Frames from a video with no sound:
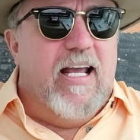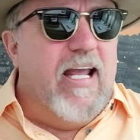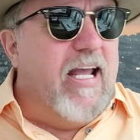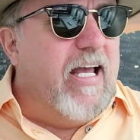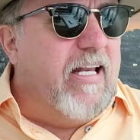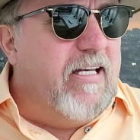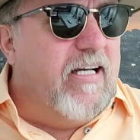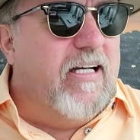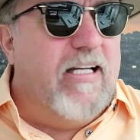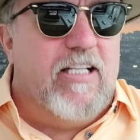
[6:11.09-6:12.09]
And
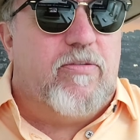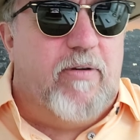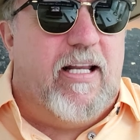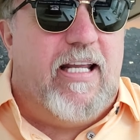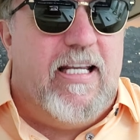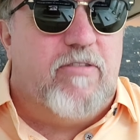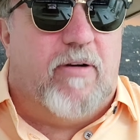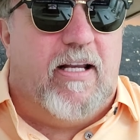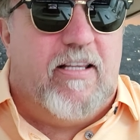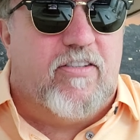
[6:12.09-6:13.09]
uh, it's really, he's
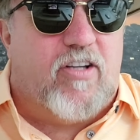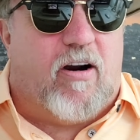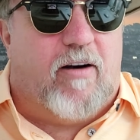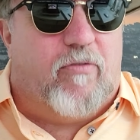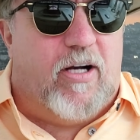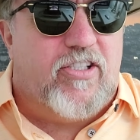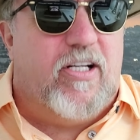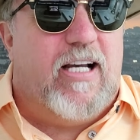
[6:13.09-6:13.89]
really the czar of Russia